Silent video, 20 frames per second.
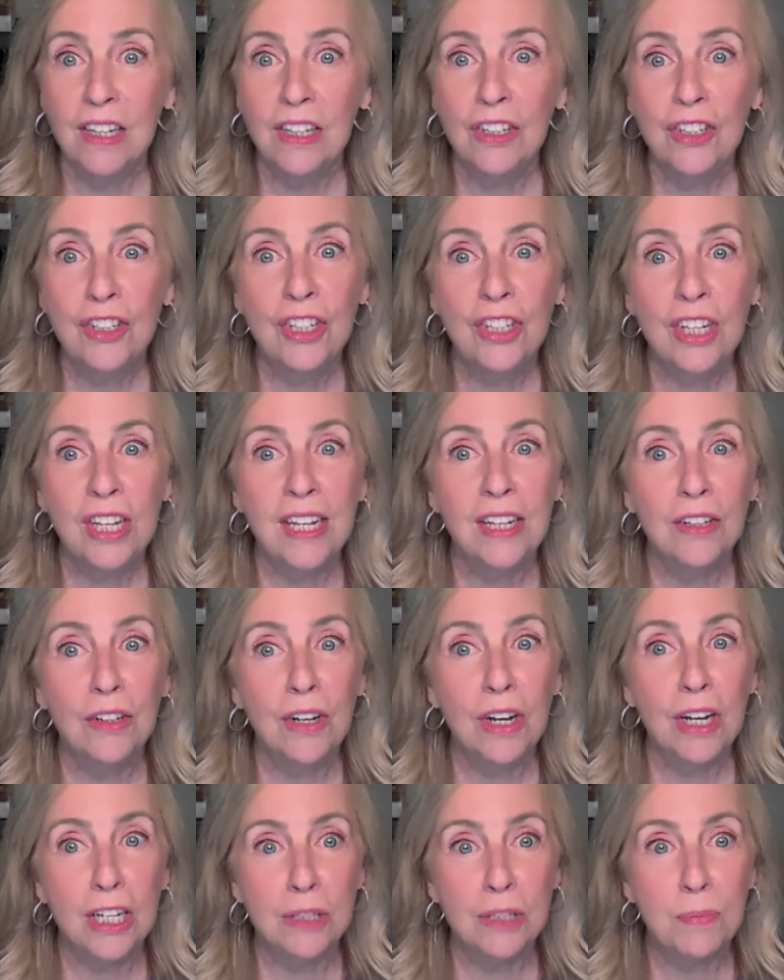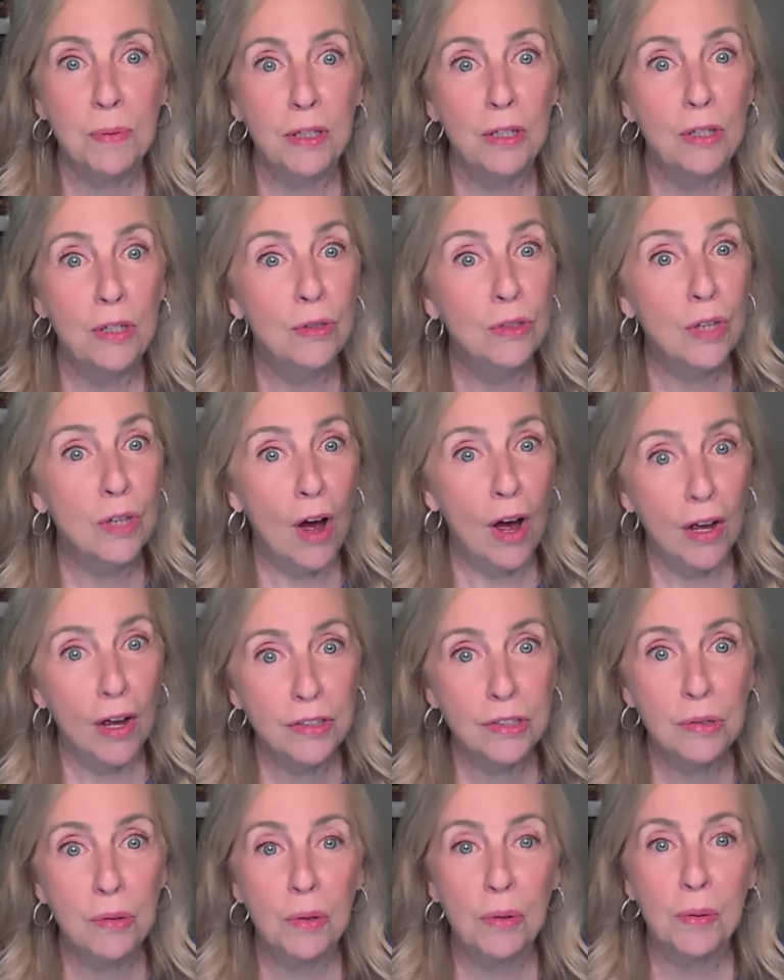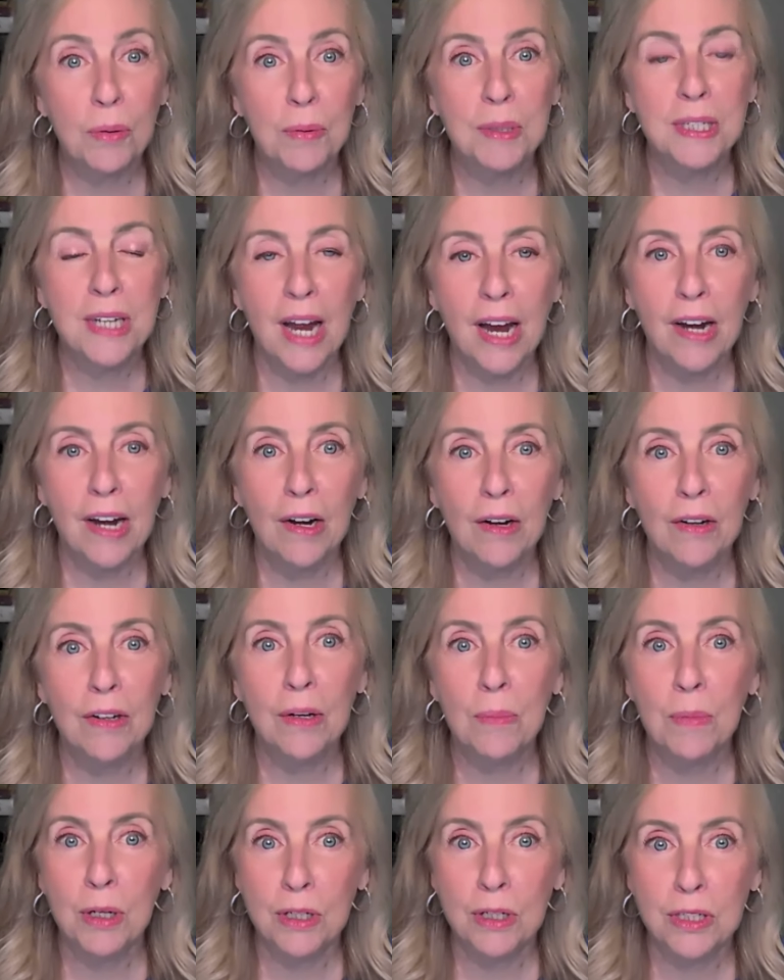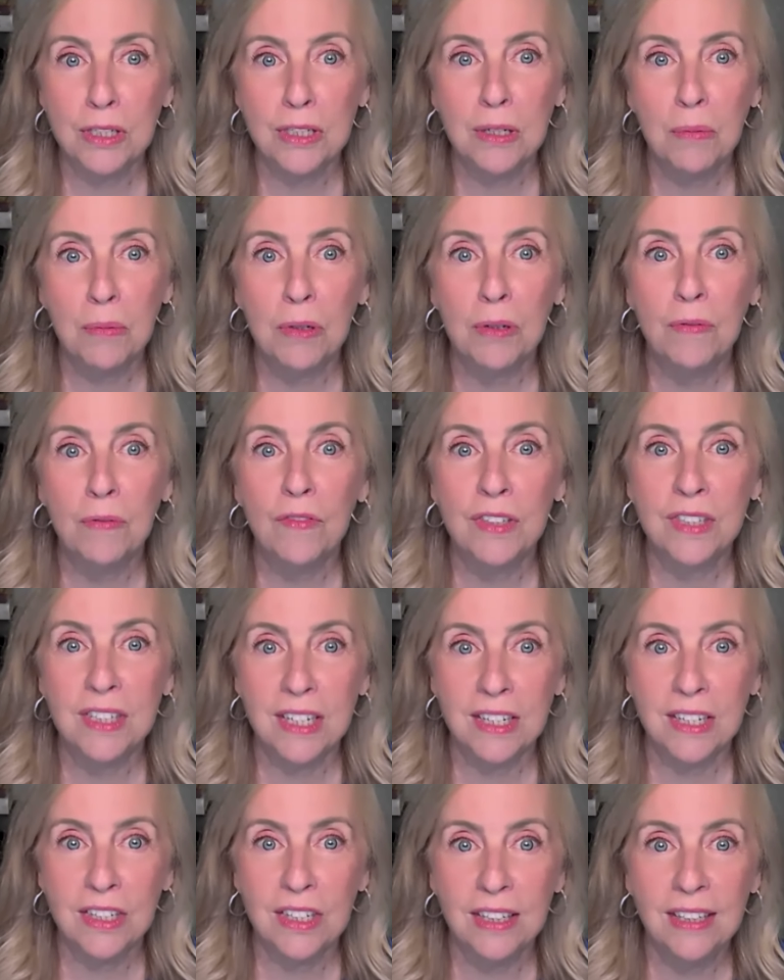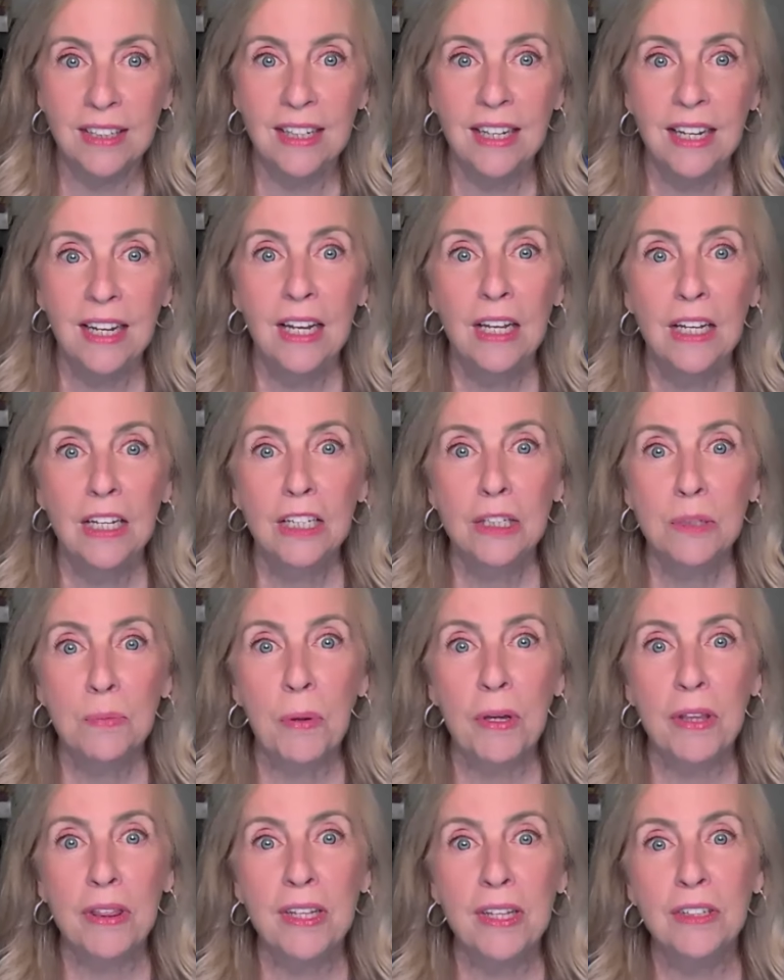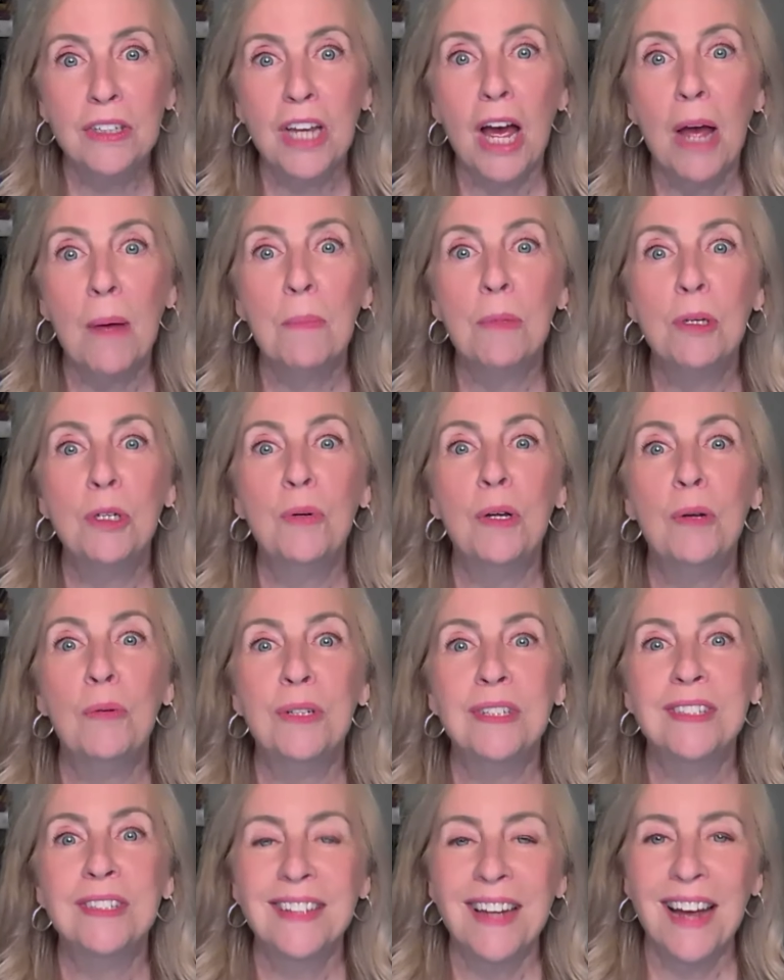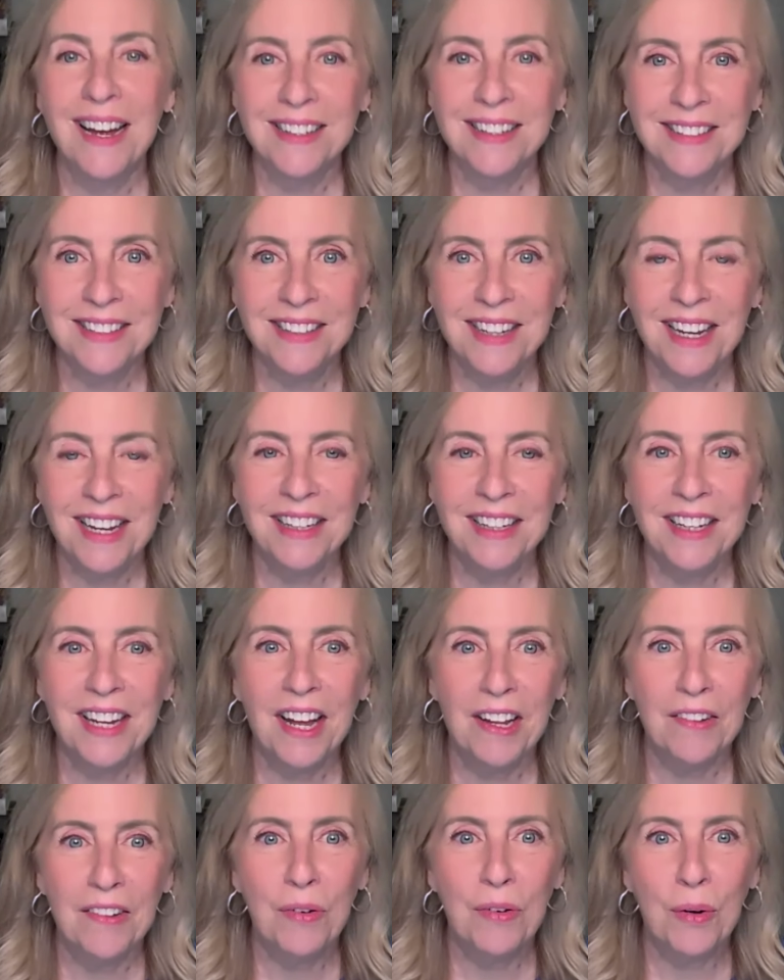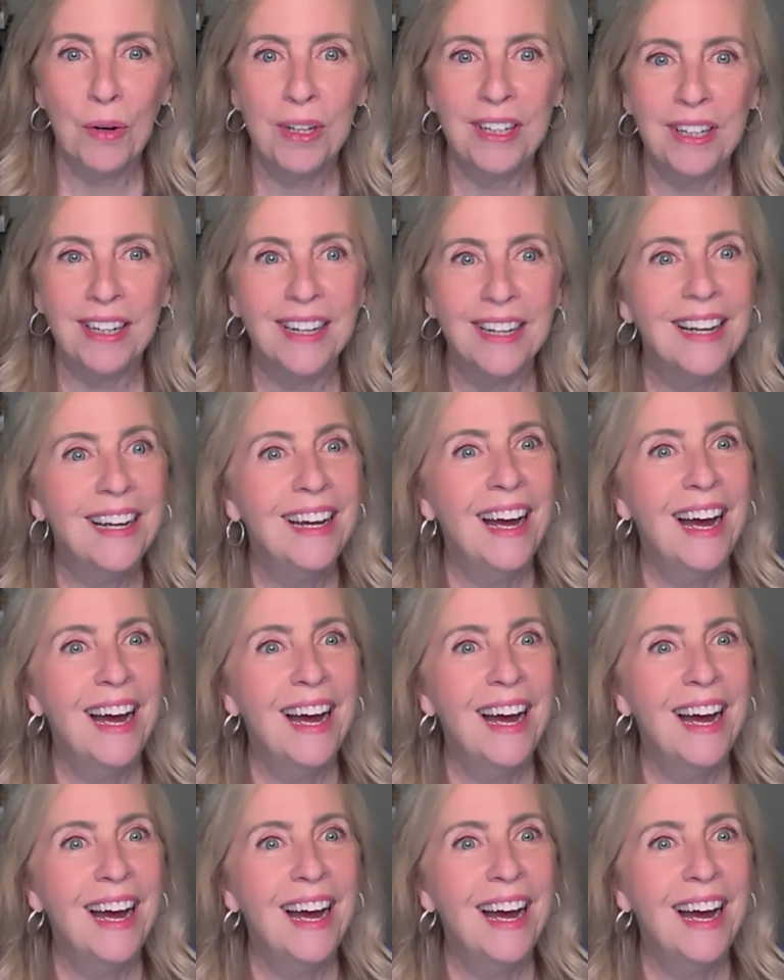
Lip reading: She and her husband, who's also a retired emergency room physician, split their time between Wisconsin and California.